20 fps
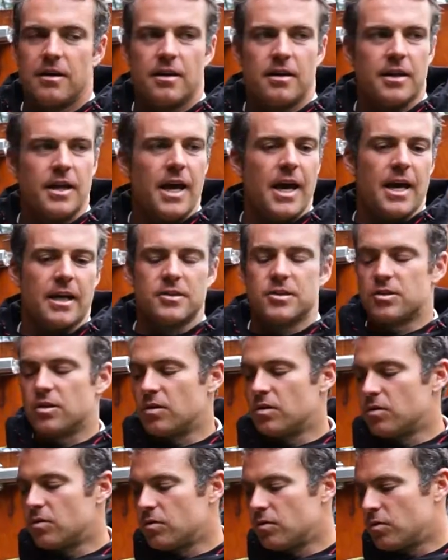Yeah,
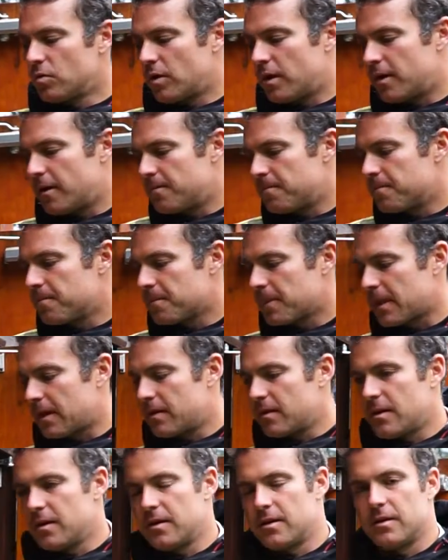so
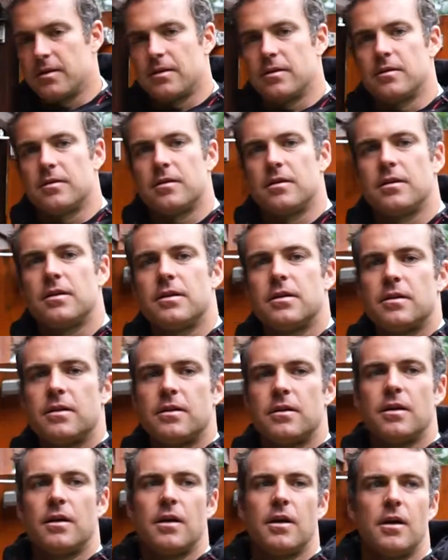the
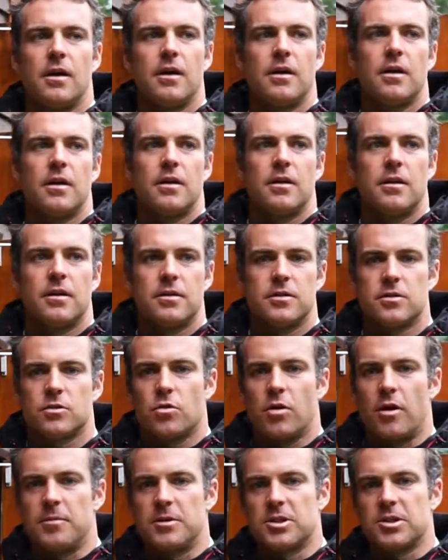
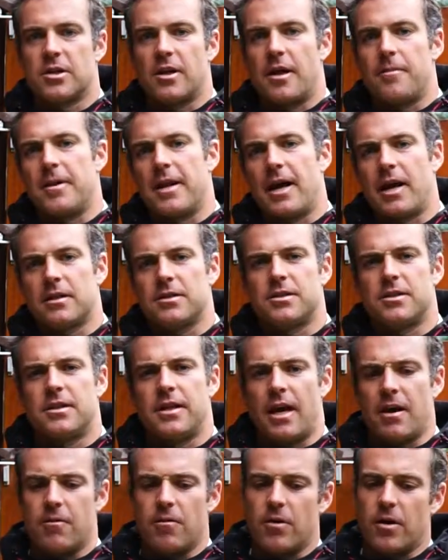Squamish Climate Action
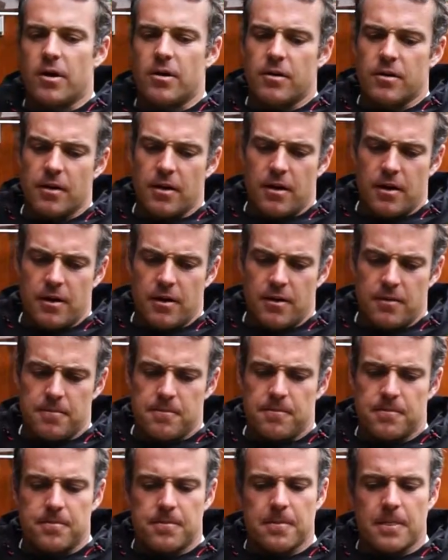Network
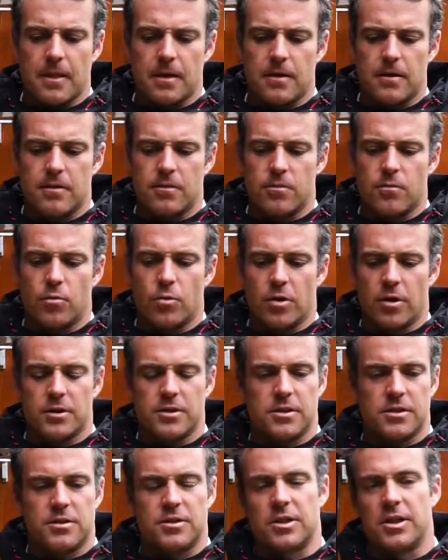worked
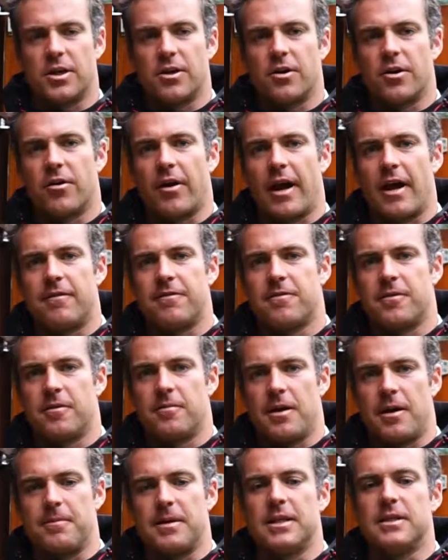to secure a grant from
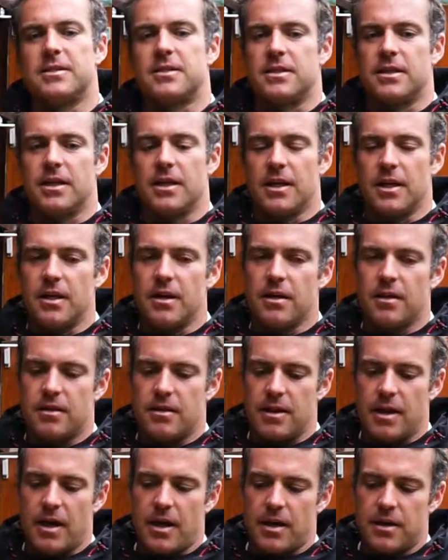MEC
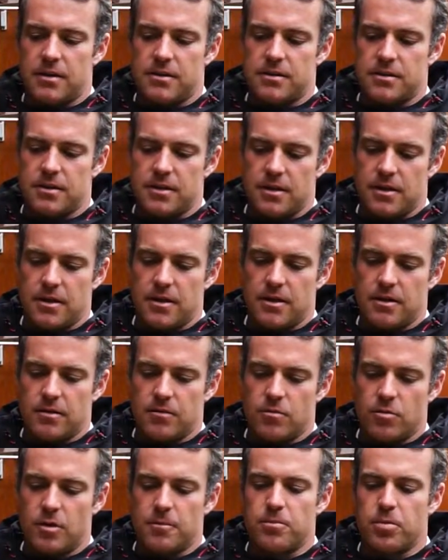that
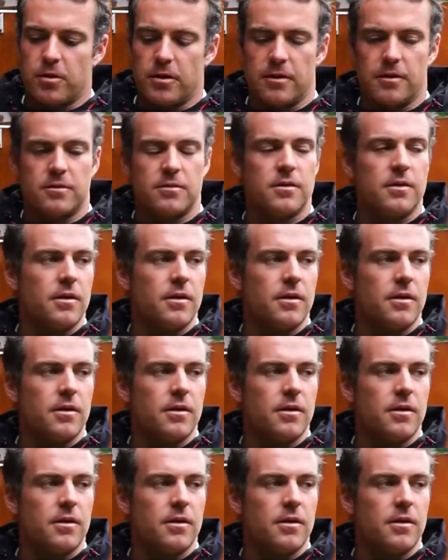would put a